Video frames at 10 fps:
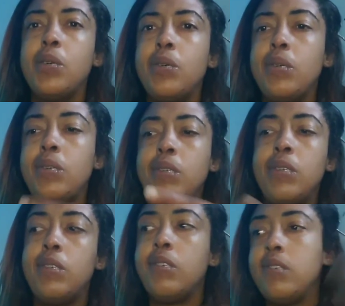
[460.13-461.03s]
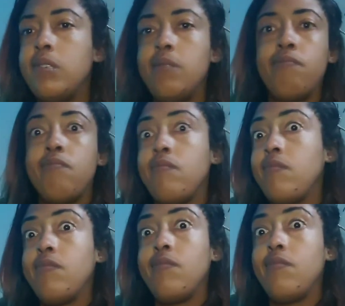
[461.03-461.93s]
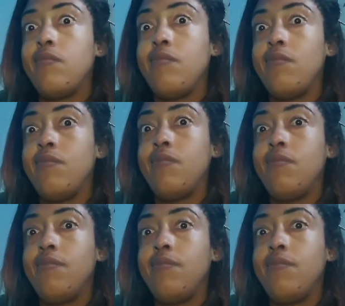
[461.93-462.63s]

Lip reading: Nothing is said.